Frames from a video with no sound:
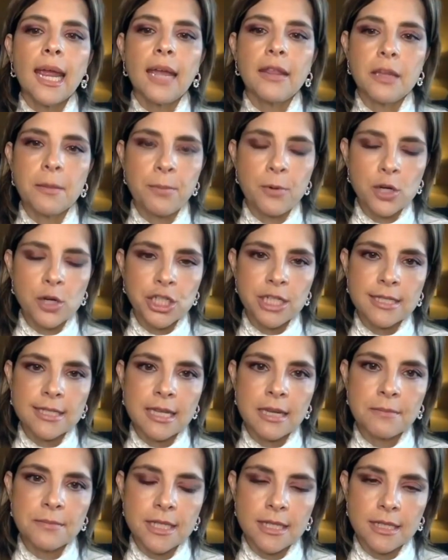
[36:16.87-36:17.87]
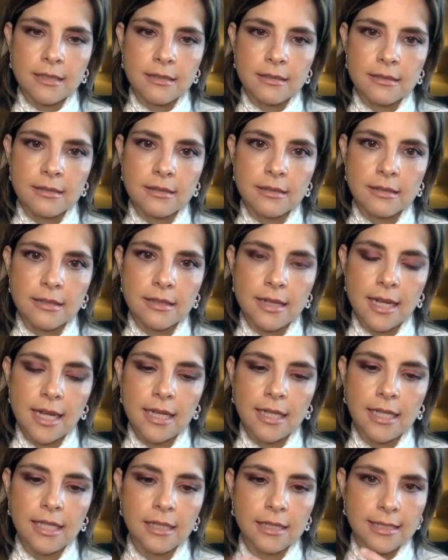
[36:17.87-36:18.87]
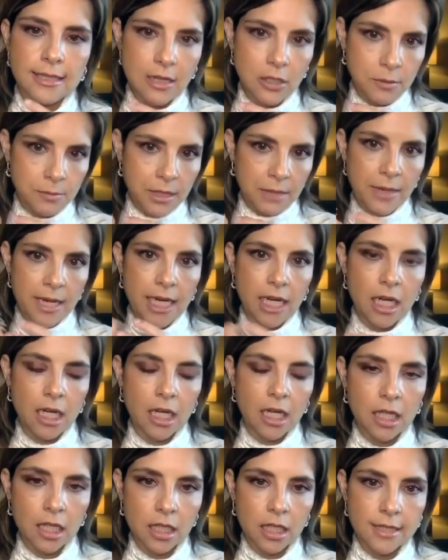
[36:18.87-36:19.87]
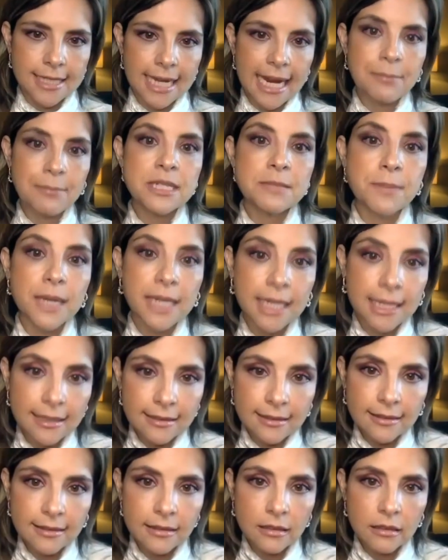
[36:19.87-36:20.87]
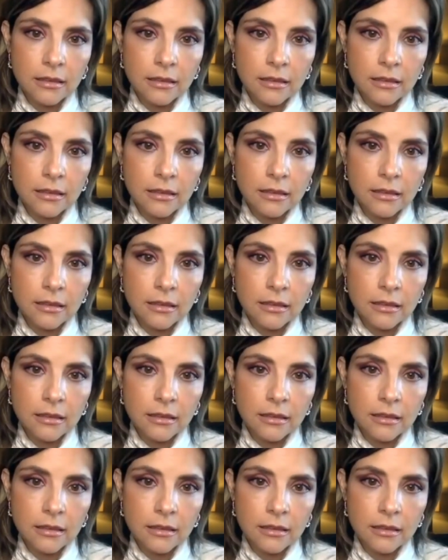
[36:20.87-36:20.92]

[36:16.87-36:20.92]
and the abortionist comes in and he tells me in my ear, time is money.